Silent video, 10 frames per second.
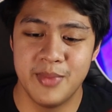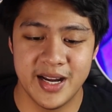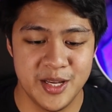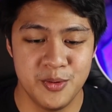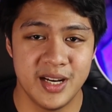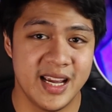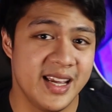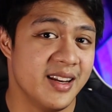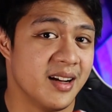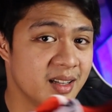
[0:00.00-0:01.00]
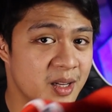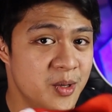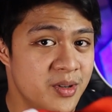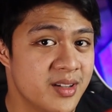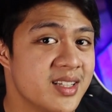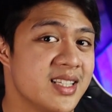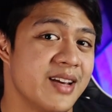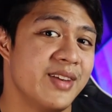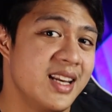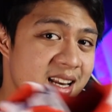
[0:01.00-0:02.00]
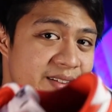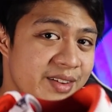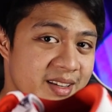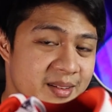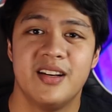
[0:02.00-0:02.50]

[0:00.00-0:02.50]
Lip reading: Bayou Nike Dunk Low 711.